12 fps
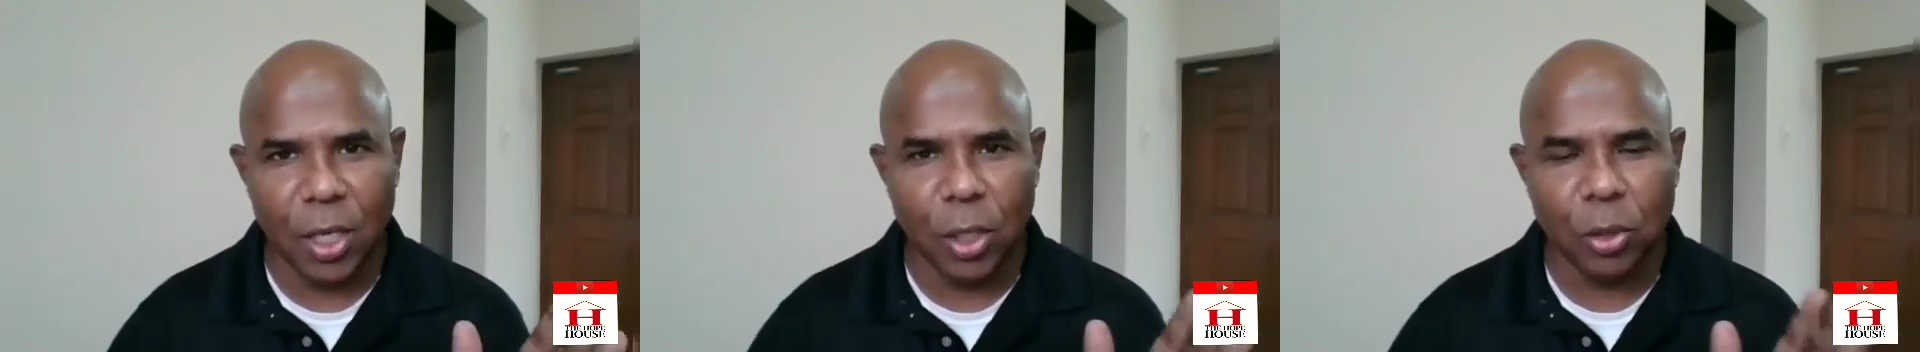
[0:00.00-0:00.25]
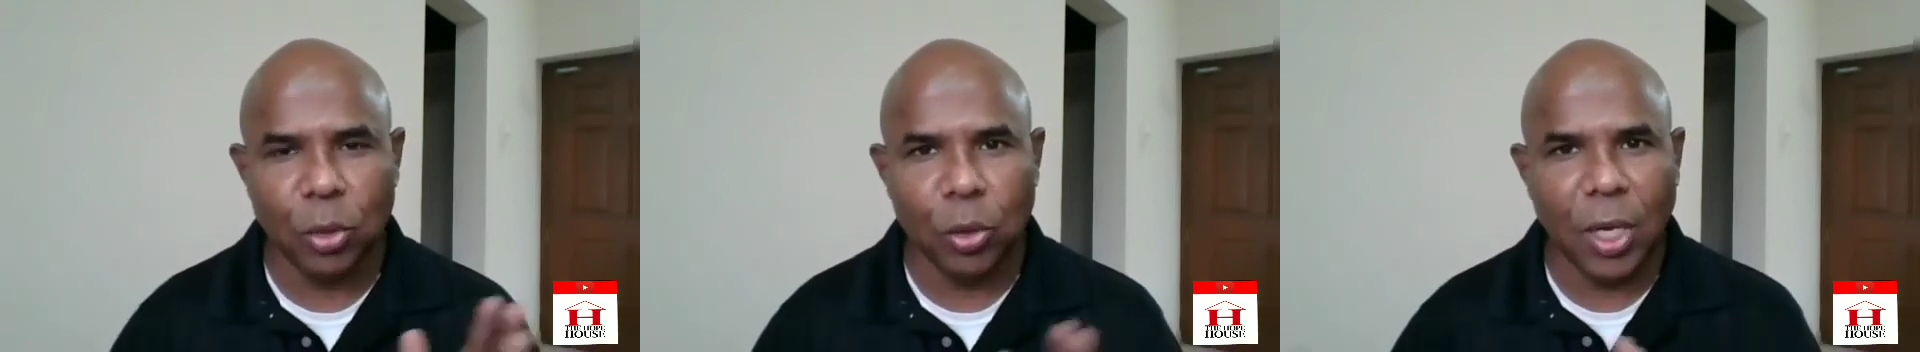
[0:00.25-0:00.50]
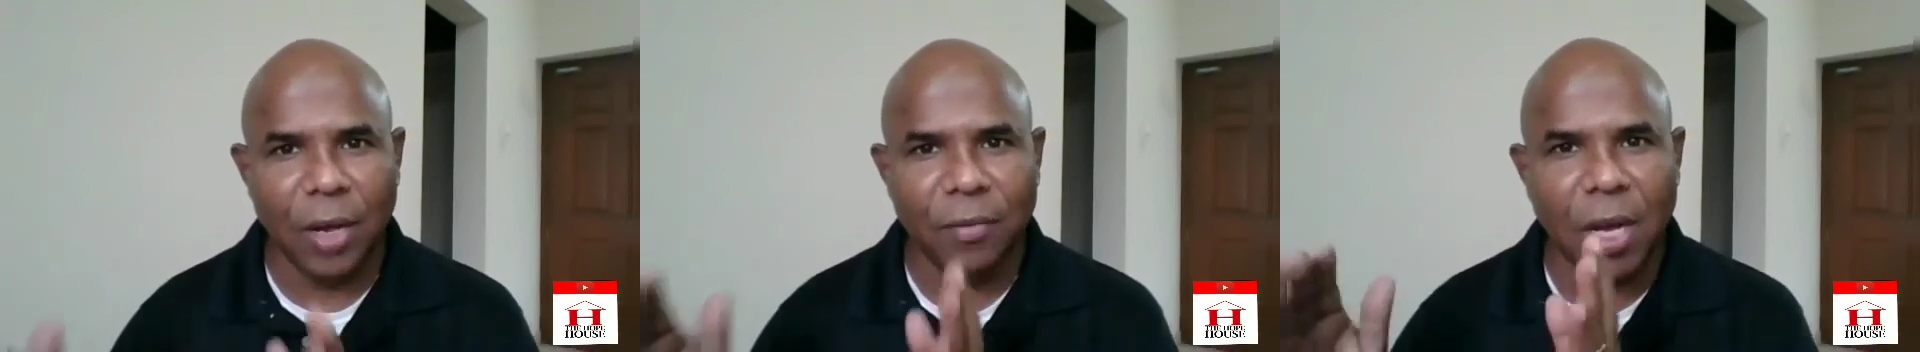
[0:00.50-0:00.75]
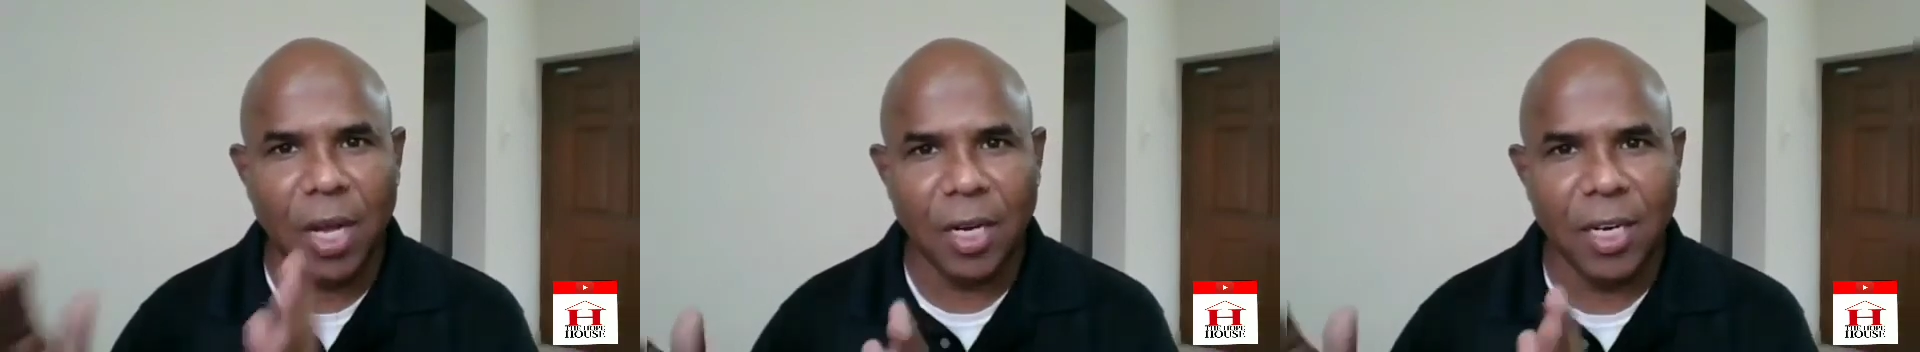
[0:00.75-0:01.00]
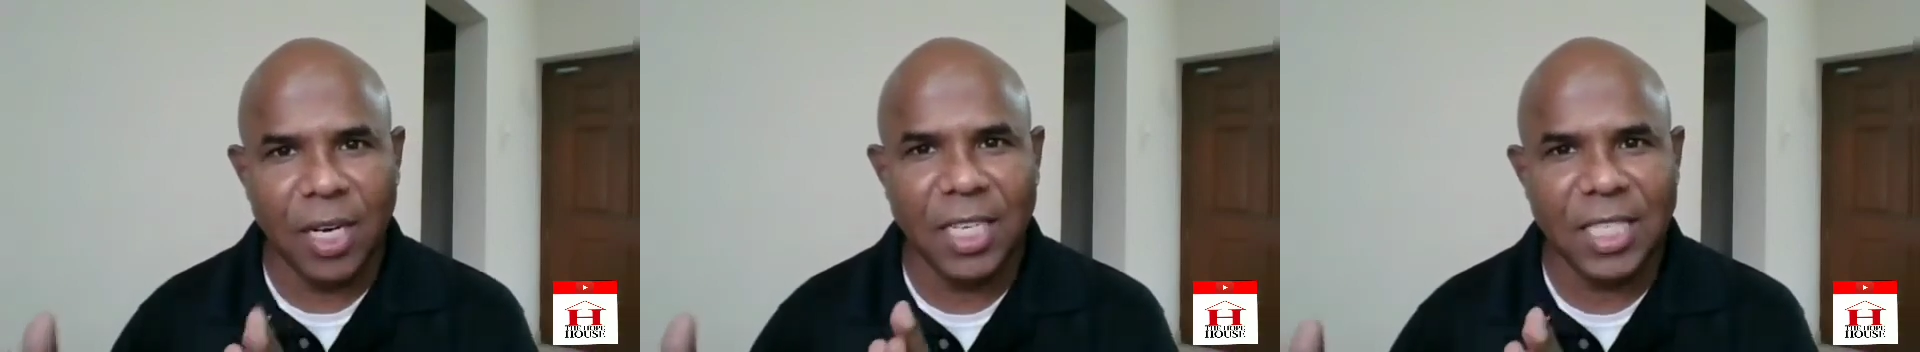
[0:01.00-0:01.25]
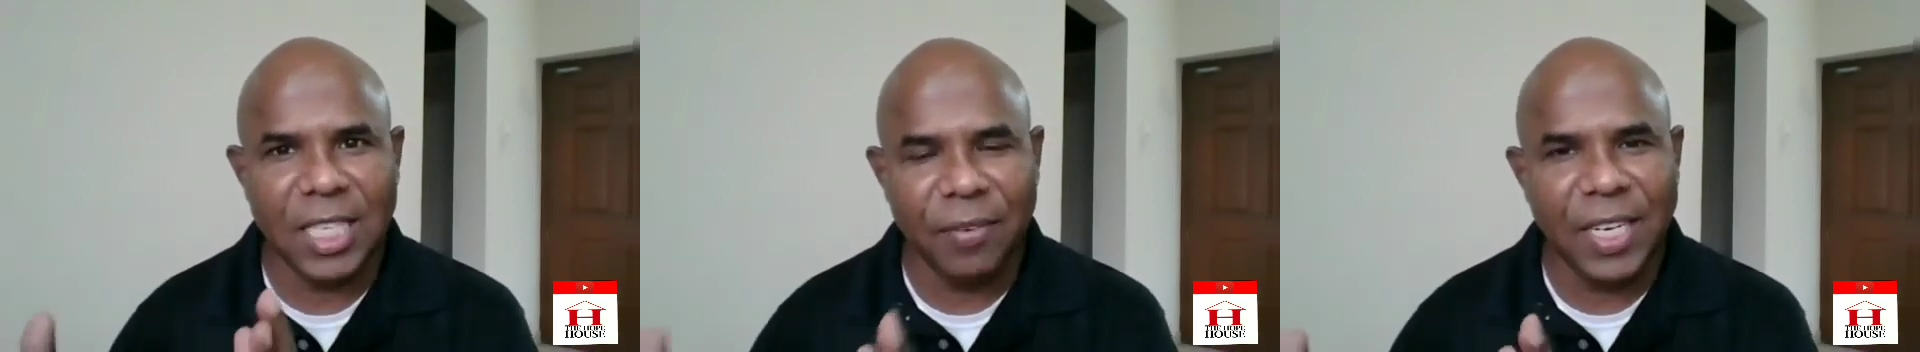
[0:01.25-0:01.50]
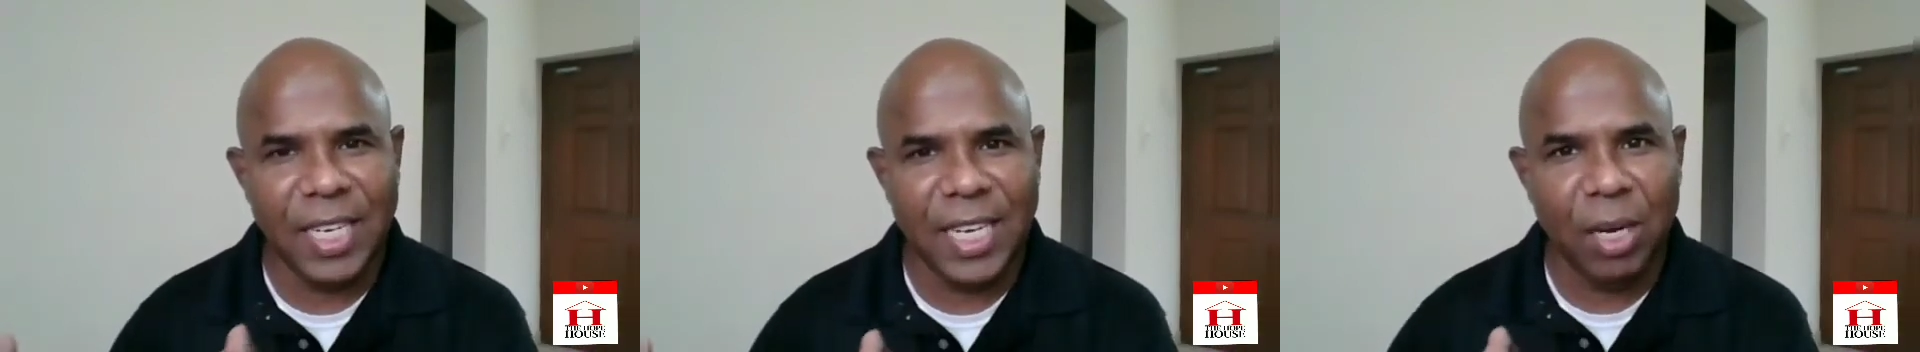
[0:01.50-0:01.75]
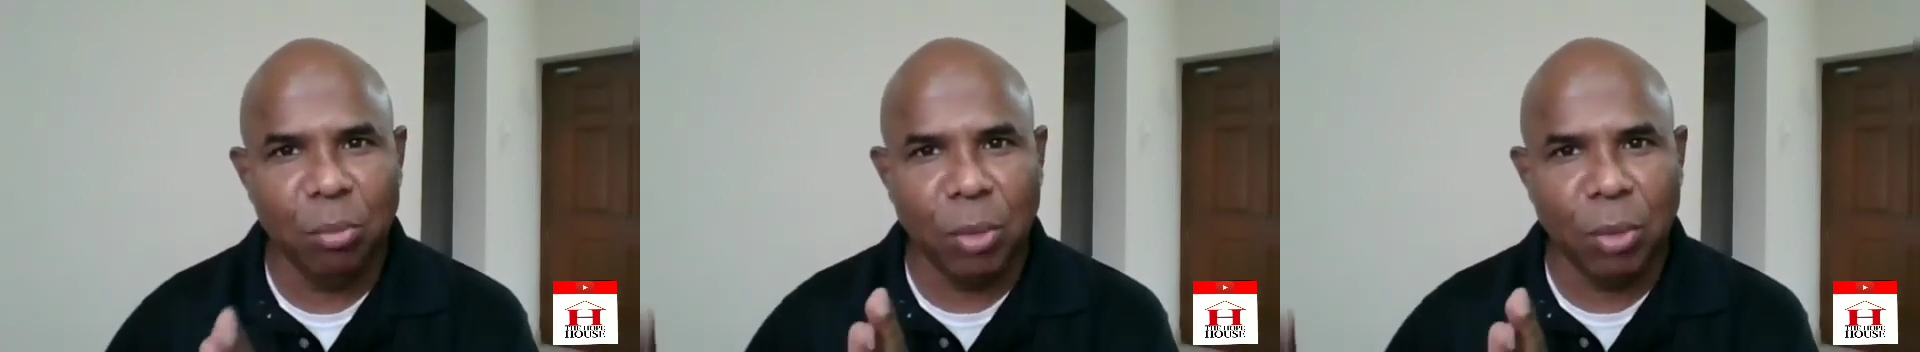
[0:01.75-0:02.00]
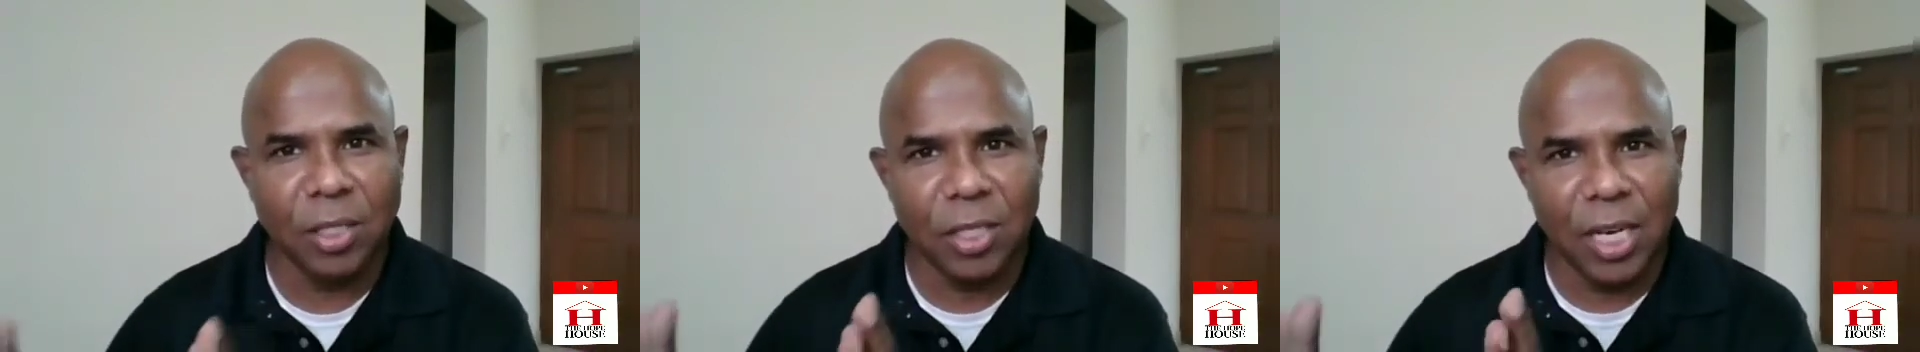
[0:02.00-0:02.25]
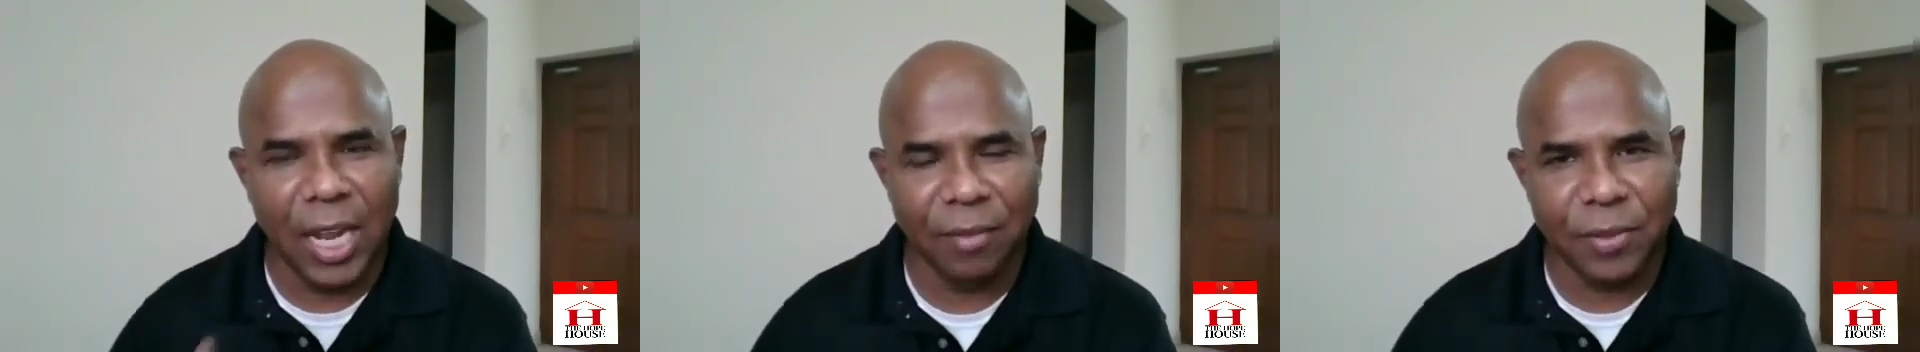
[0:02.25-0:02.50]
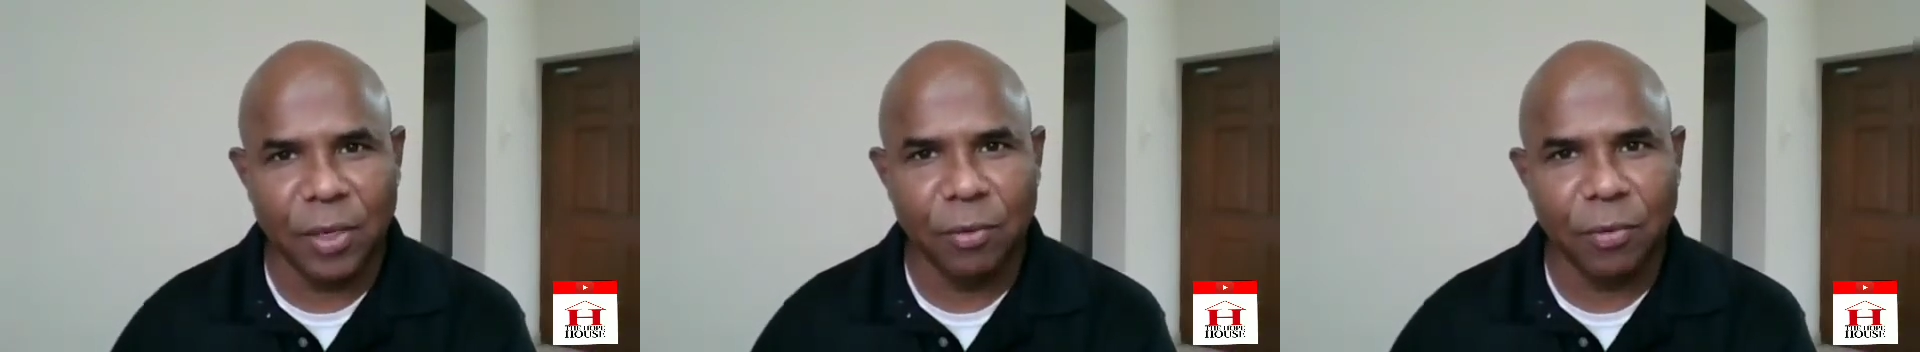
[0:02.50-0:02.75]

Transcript: So you have 117 months left